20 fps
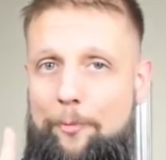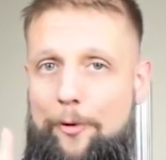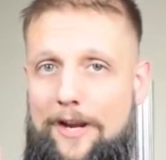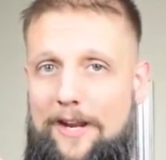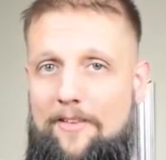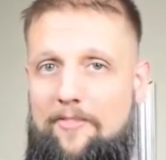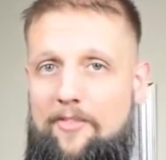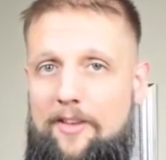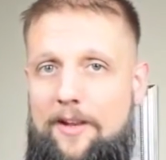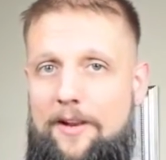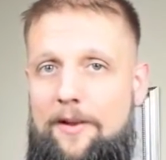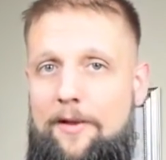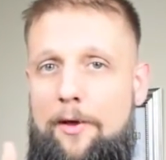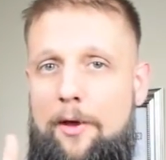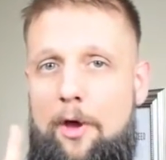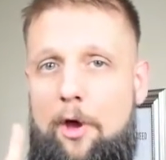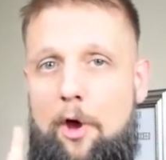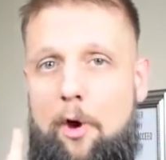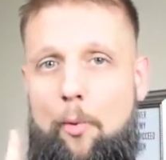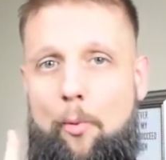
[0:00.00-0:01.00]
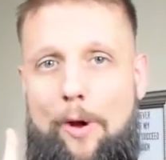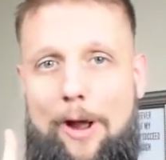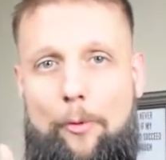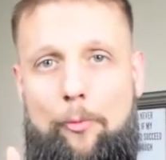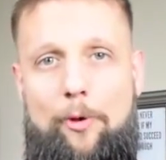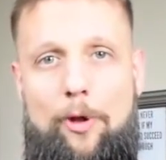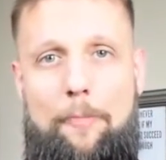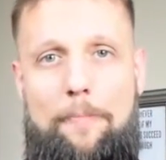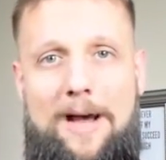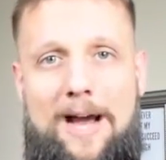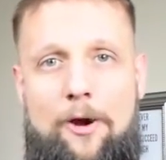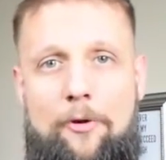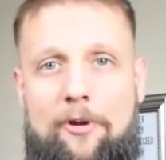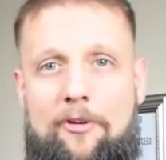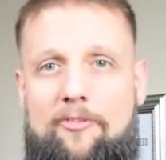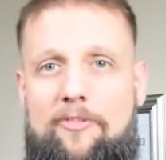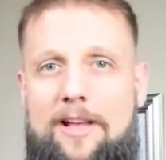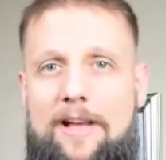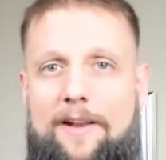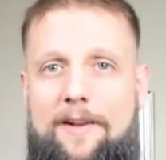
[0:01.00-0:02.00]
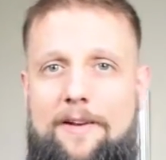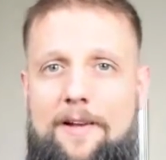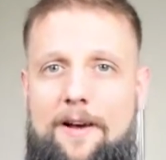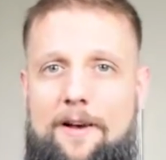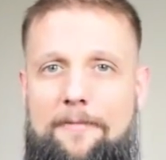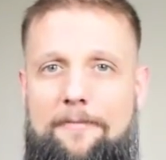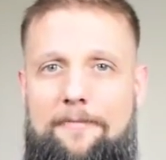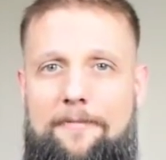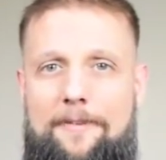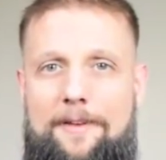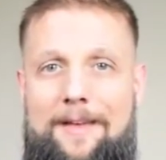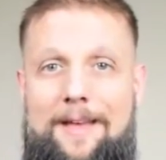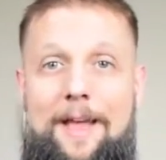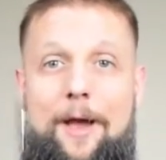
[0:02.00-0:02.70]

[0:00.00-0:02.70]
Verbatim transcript: reason why willpower is not enough.